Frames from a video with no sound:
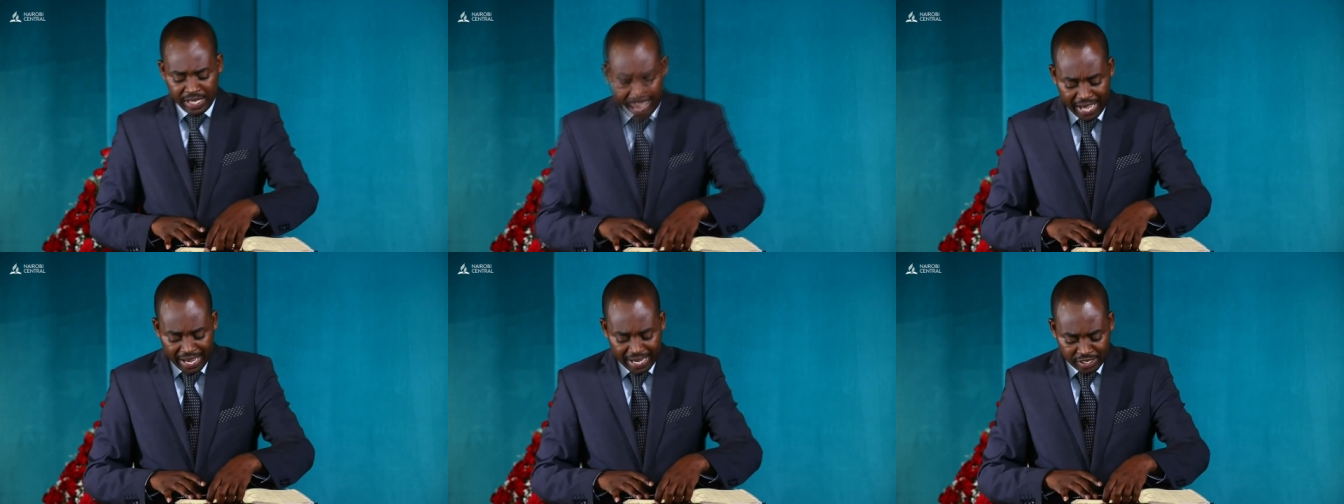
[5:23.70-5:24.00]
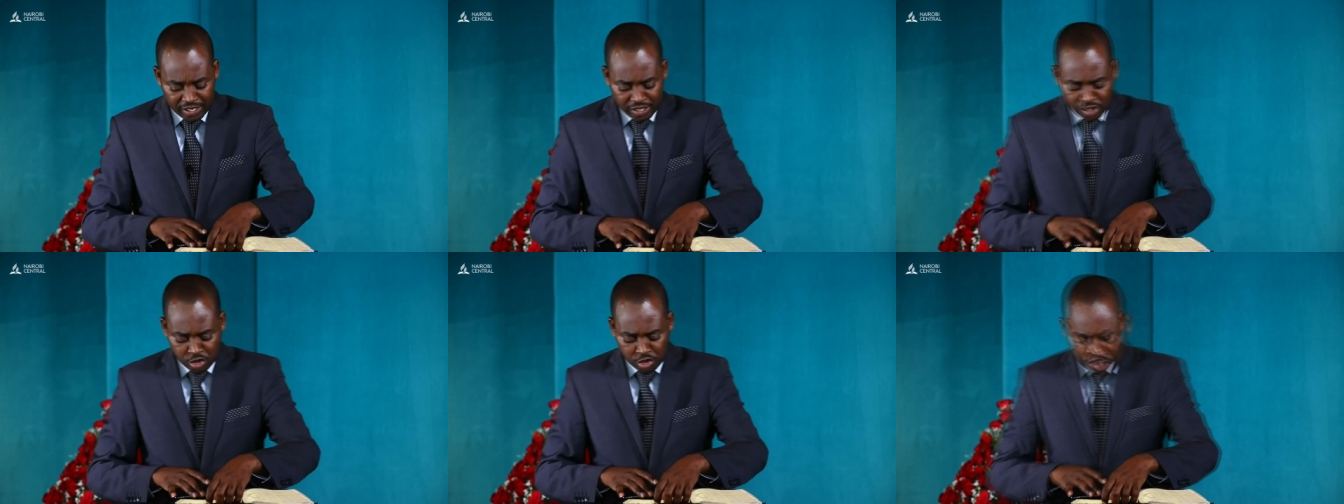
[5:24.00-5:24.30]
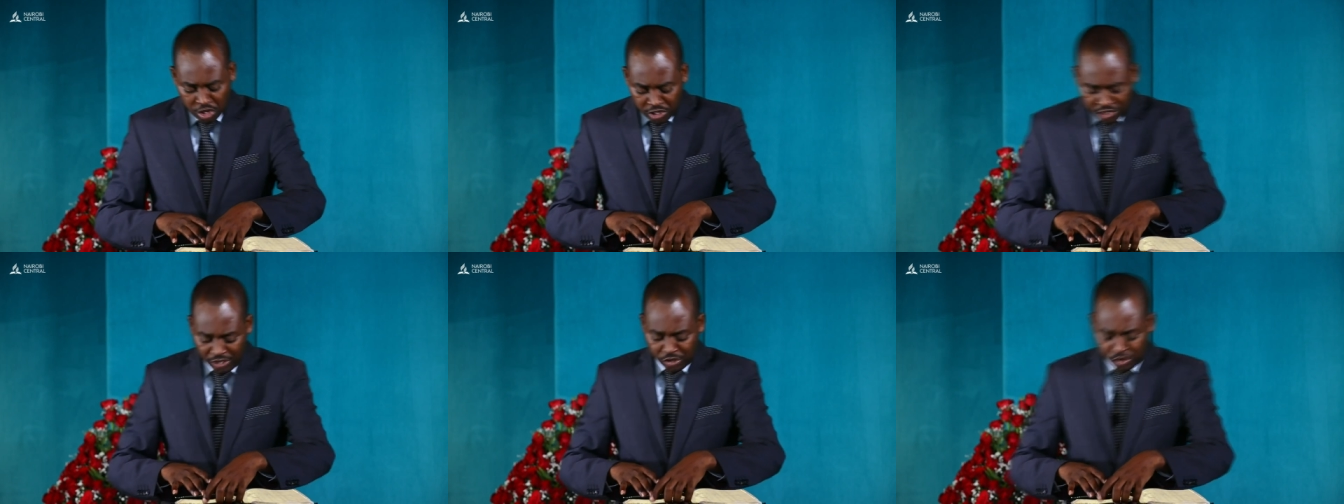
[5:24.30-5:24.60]
And
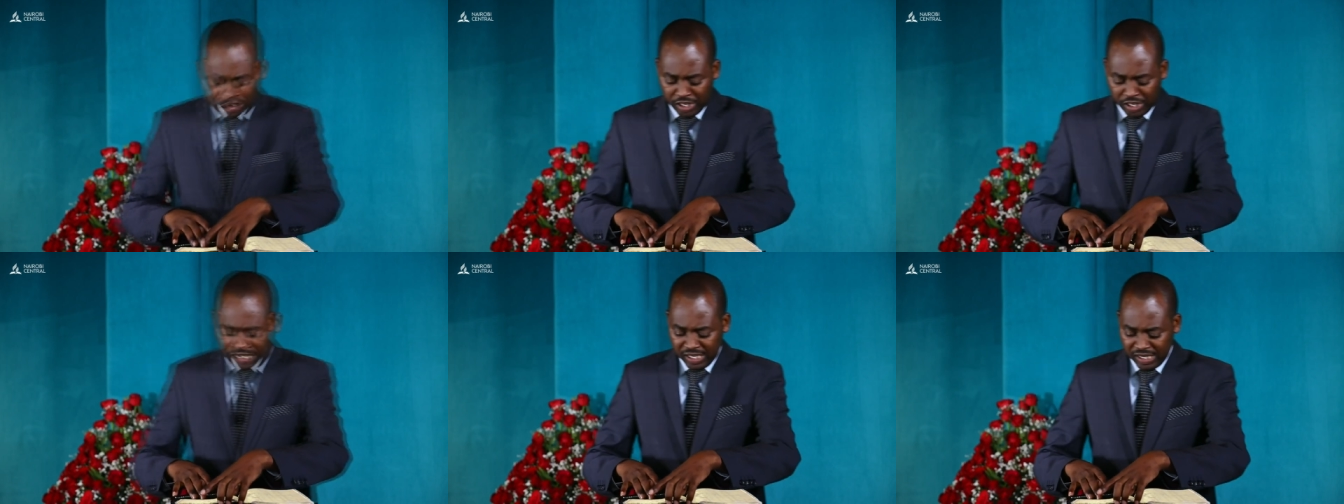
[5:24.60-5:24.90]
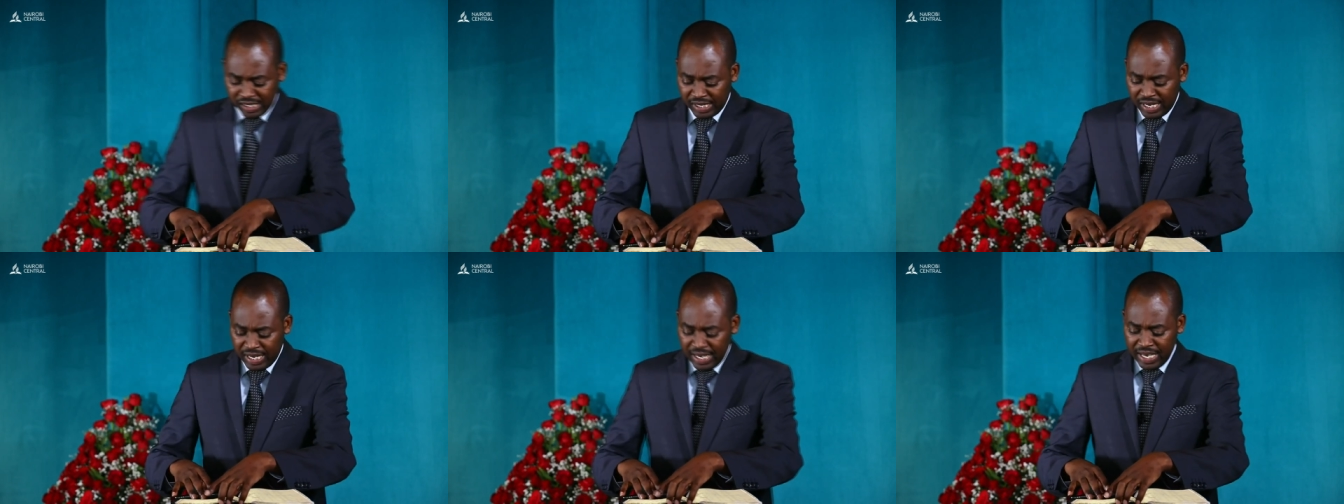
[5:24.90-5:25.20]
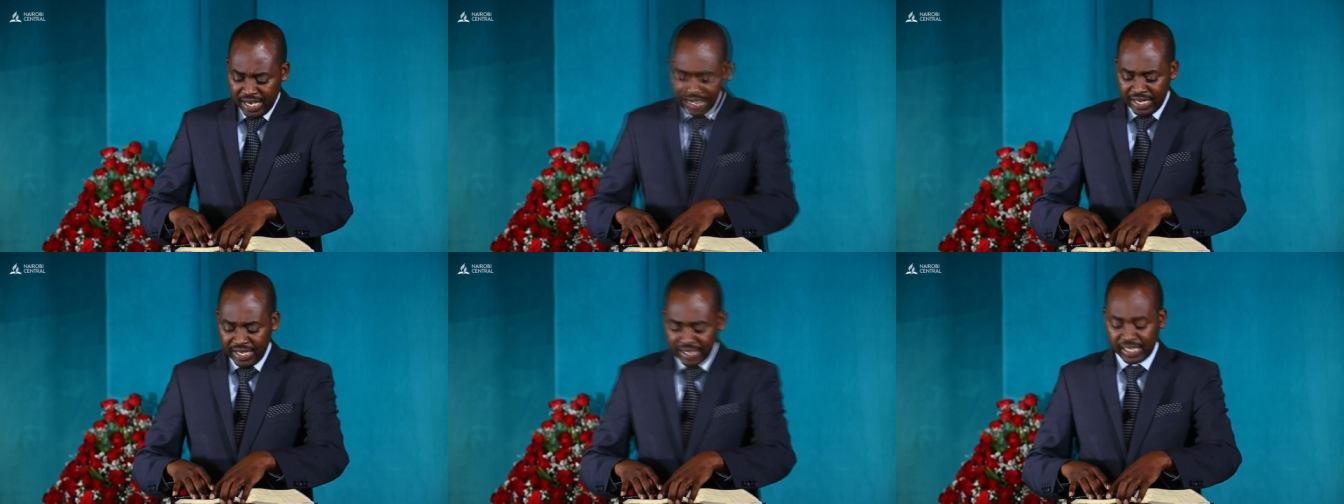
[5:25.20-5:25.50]
Jesus says,
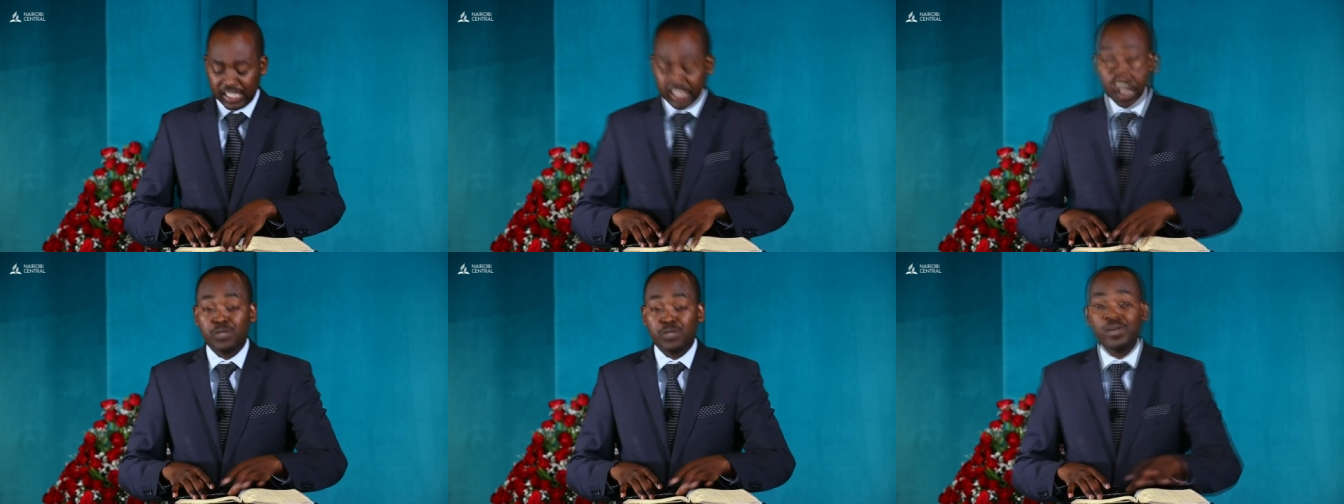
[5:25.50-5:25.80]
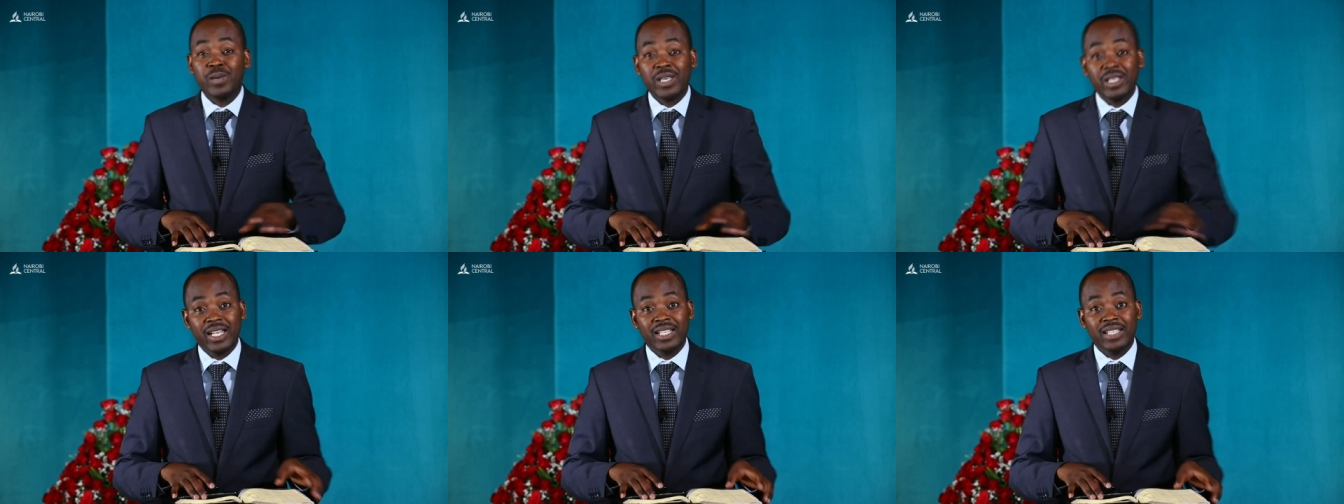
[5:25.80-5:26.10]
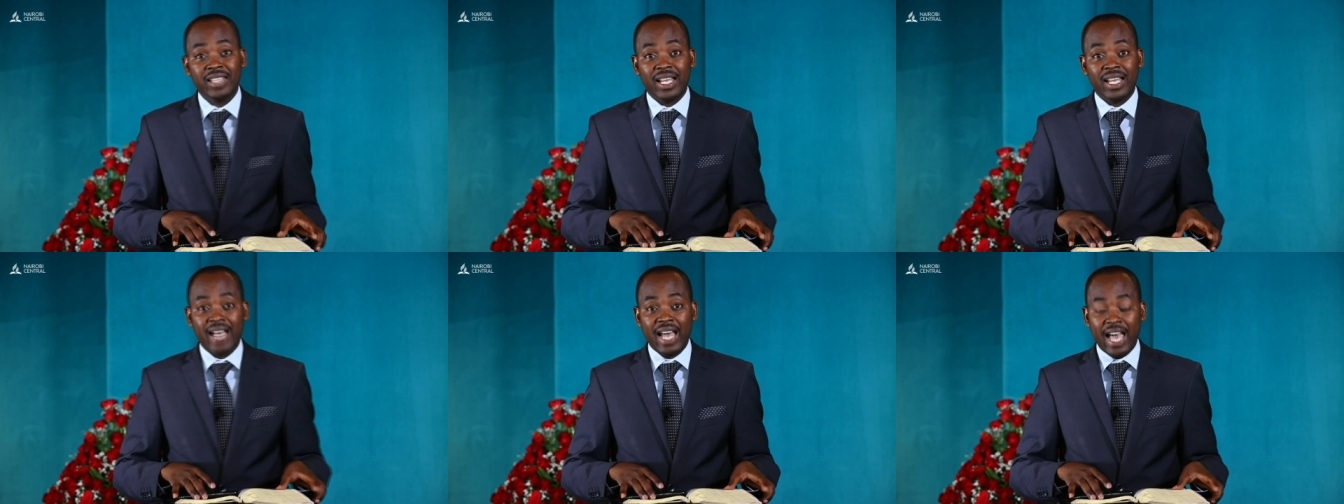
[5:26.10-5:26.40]
It is
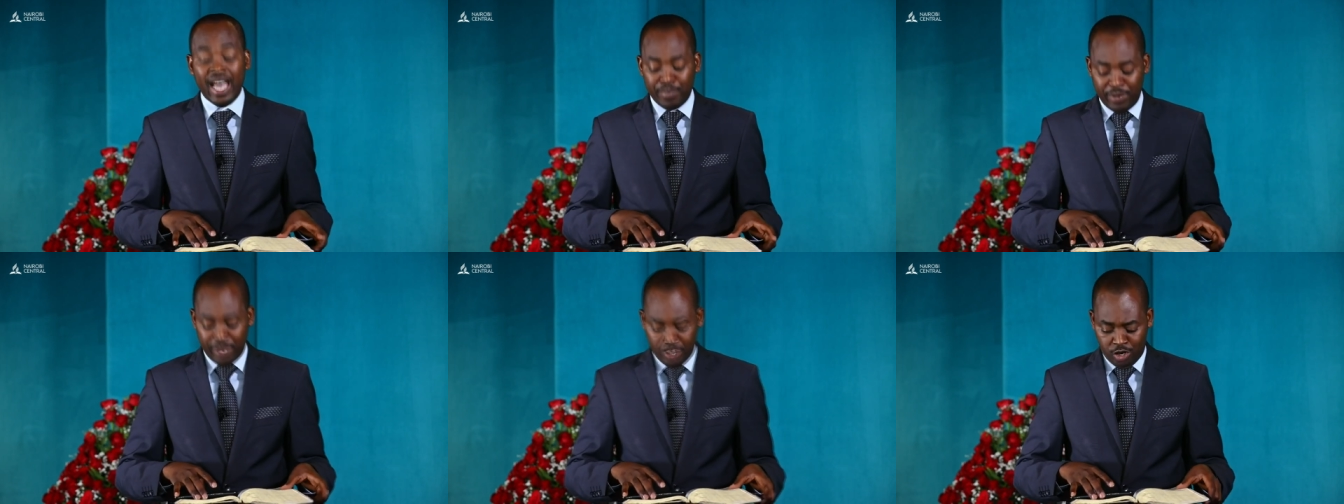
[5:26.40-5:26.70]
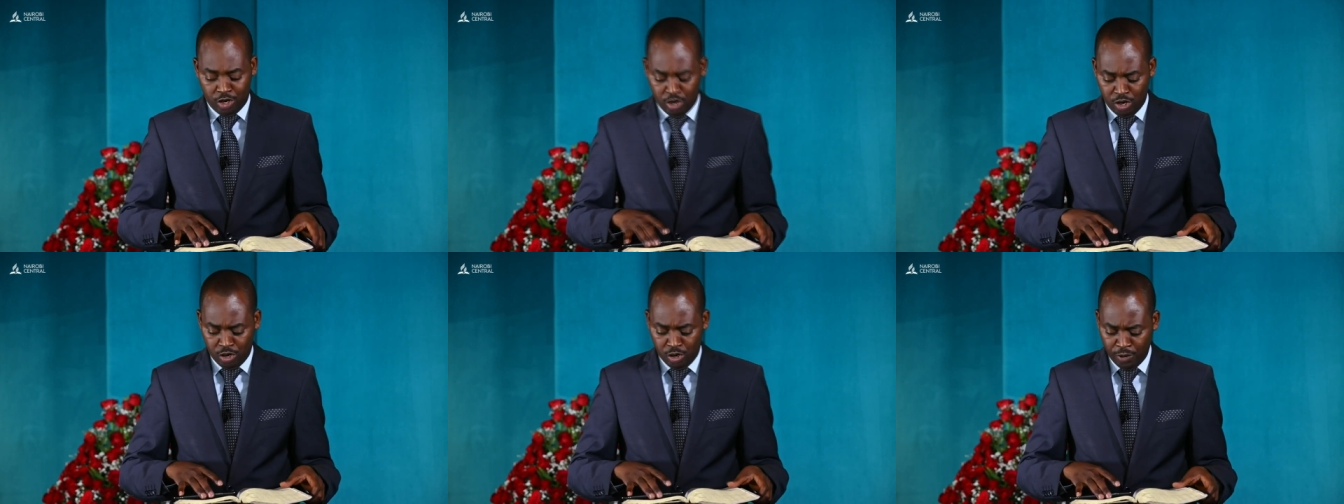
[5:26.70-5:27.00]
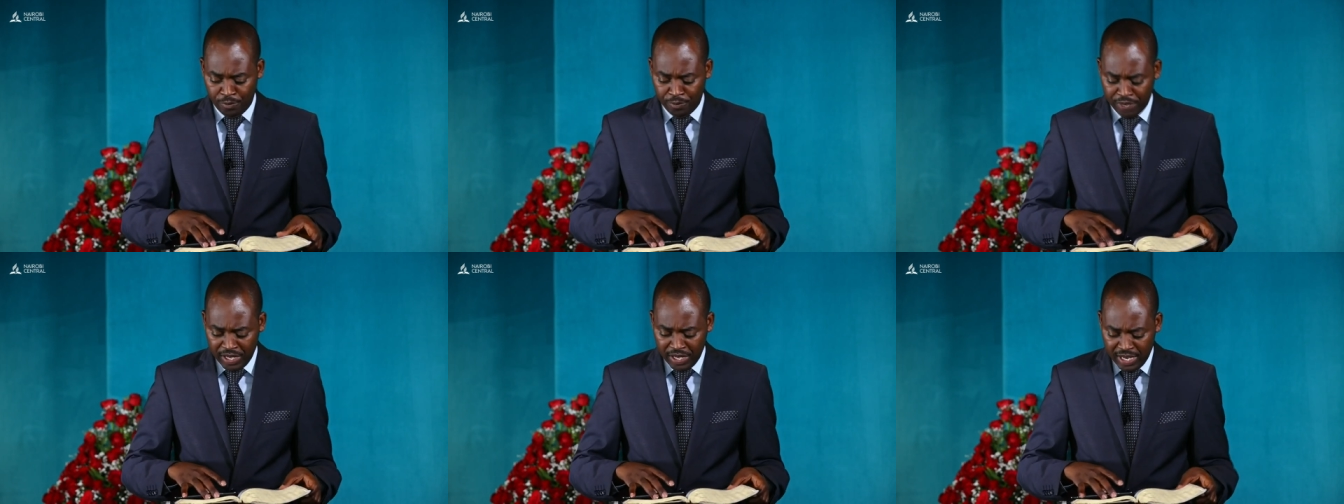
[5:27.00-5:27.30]
expedient that I may
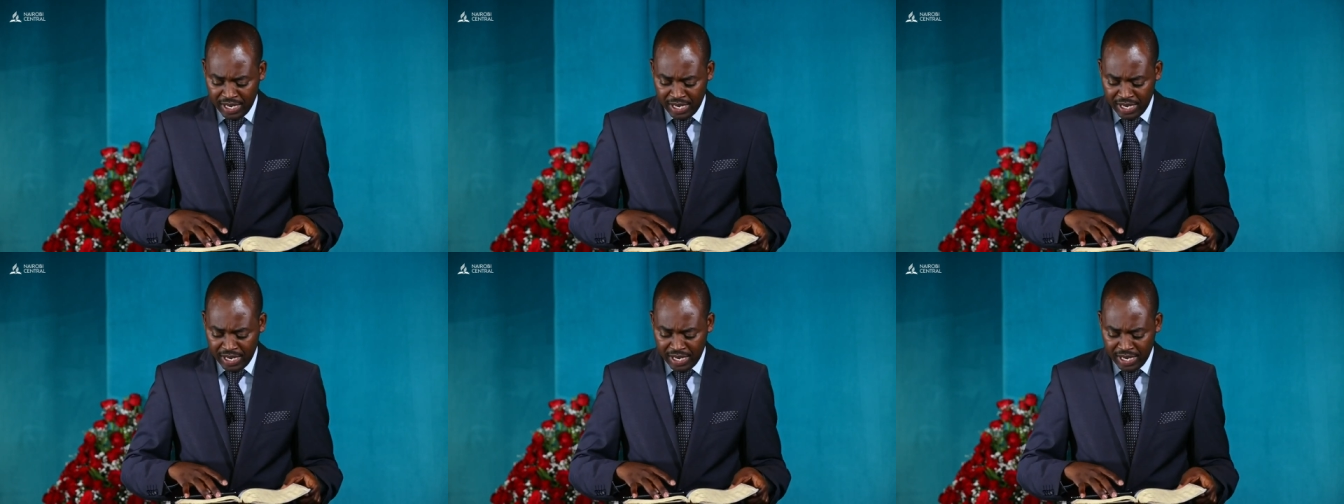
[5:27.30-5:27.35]
go,